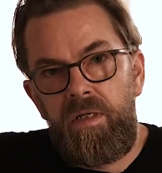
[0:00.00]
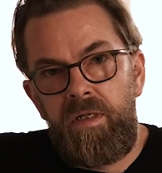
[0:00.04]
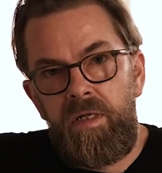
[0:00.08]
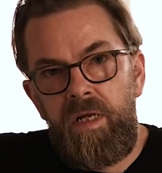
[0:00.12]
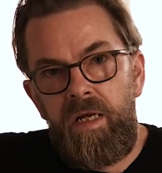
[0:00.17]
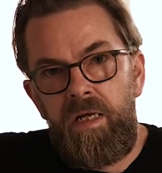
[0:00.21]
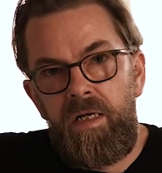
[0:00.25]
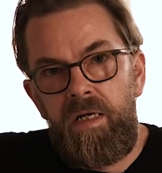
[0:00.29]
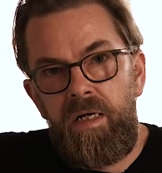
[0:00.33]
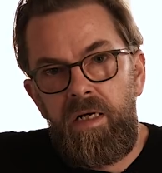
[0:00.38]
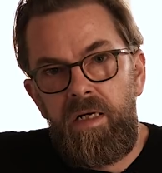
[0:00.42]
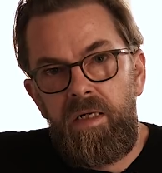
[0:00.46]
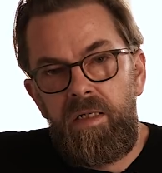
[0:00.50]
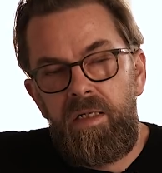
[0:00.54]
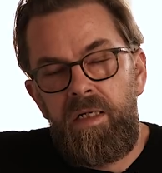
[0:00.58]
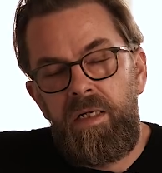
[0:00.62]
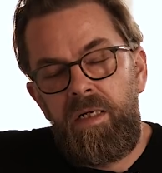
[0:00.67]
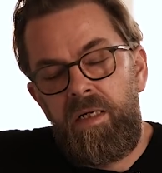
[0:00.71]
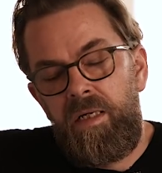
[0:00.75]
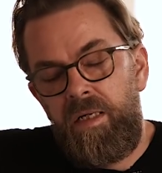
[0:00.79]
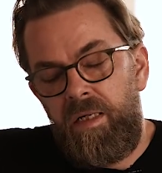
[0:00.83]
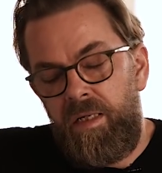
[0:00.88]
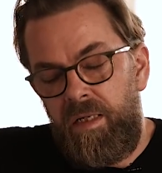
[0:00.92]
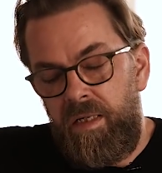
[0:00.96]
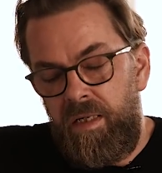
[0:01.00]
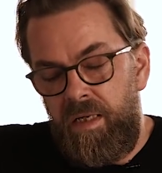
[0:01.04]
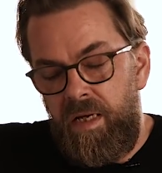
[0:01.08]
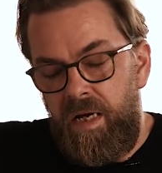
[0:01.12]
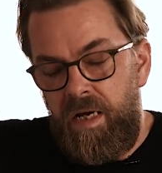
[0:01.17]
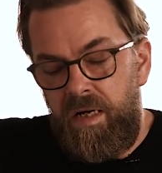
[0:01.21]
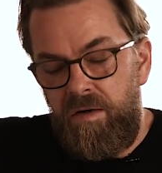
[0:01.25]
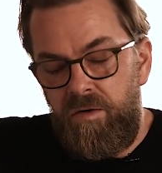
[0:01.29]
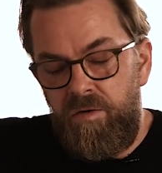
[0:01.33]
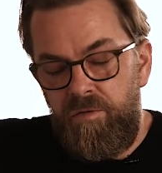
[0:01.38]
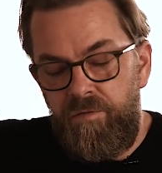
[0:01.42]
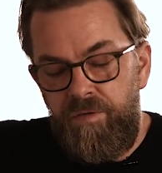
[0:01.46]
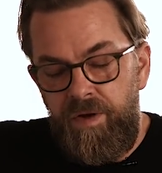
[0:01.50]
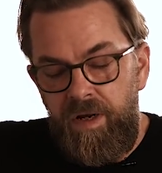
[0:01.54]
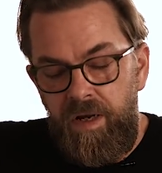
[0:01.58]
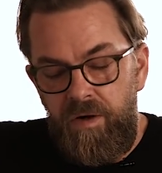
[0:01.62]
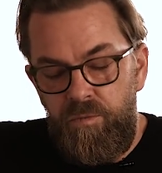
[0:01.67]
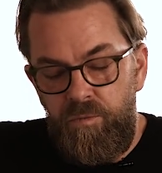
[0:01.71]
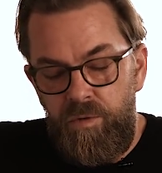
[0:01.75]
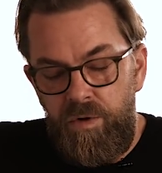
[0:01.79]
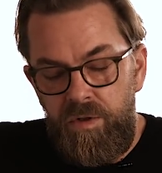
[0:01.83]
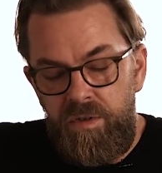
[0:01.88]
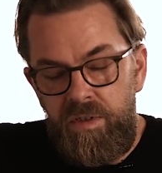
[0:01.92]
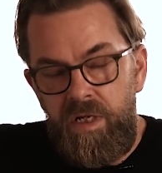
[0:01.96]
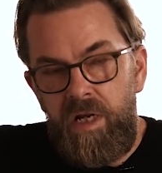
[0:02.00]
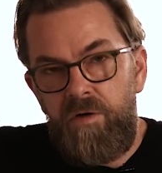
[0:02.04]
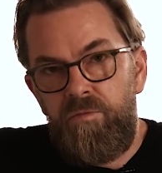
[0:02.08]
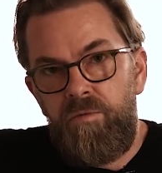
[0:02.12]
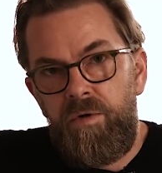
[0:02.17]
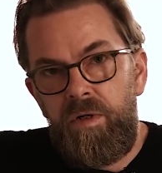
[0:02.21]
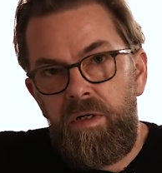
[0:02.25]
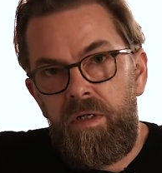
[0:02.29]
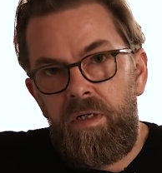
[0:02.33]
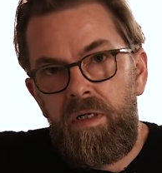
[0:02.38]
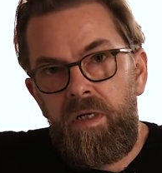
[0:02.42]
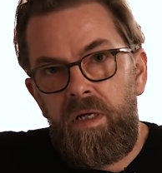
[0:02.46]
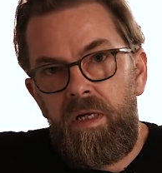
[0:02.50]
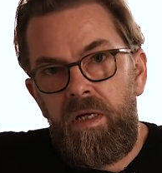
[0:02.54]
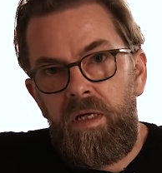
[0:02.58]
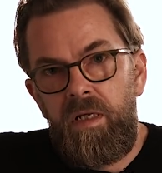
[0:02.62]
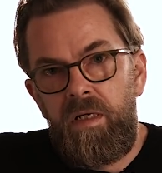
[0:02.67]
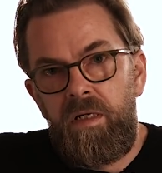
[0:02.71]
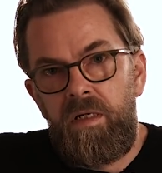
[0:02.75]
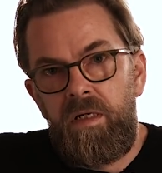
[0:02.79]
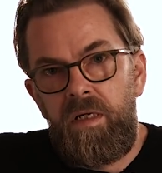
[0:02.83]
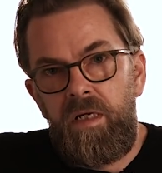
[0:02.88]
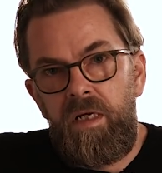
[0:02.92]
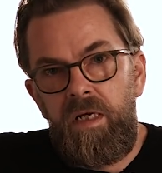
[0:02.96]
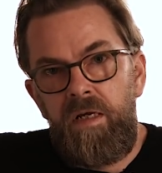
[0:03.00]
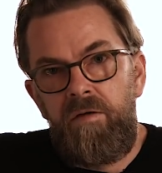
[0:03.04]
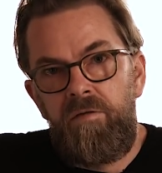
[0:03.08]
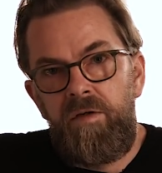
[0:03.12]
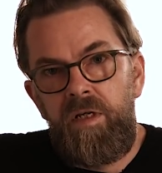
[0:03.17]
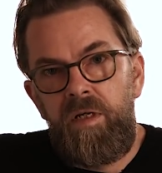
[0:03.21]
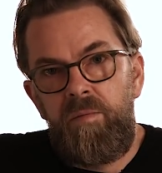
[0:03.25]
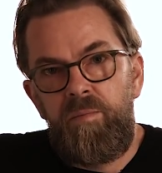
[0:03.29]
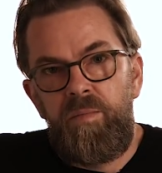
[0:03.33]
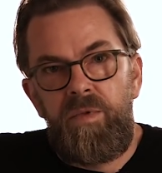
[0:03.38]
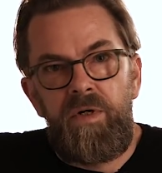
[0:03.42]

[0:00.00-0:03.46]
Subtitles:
in daylight. I don't think it works that well in the evening,